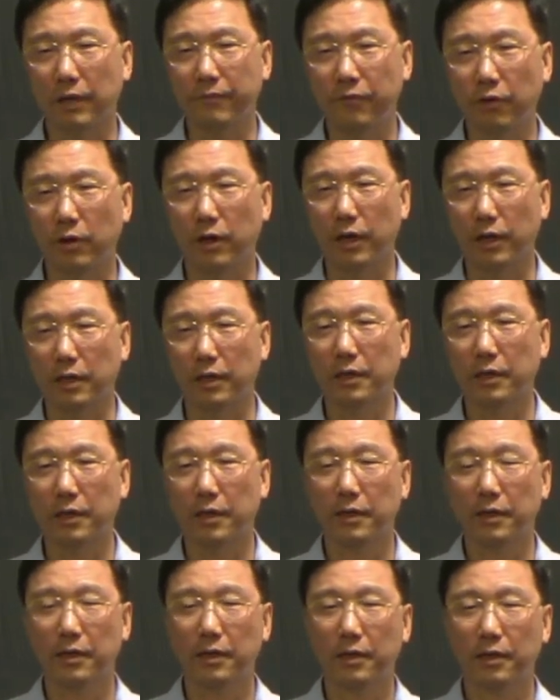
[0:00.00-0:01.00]
I forgot.
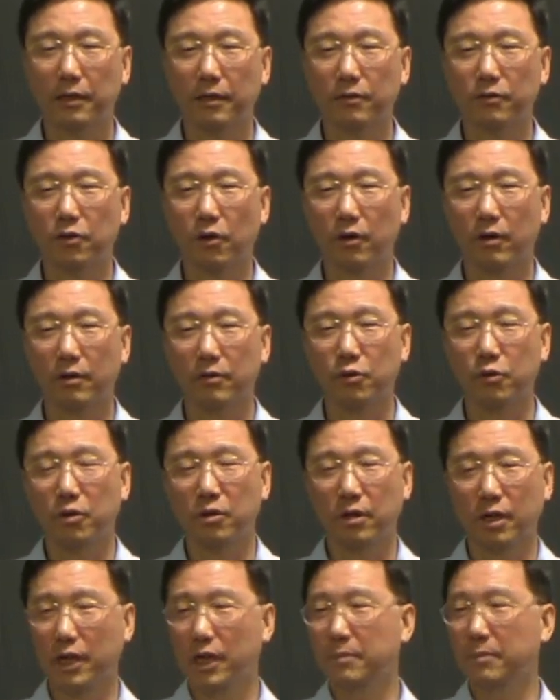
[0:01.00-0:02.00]
No, you
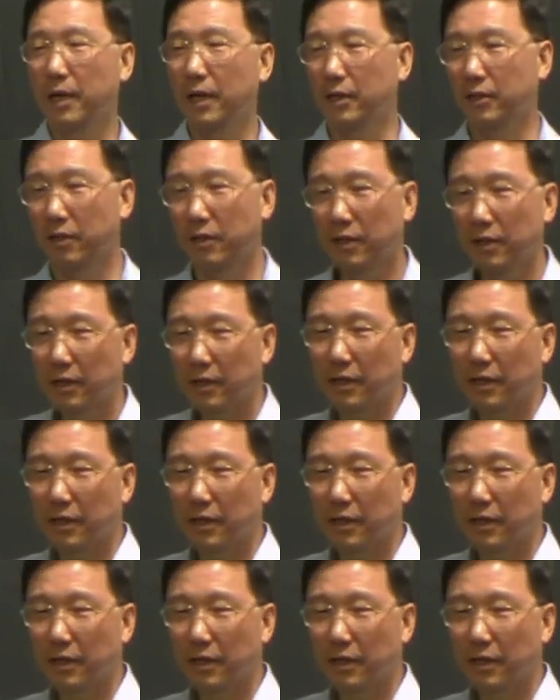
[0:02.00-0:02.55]
don't claim either.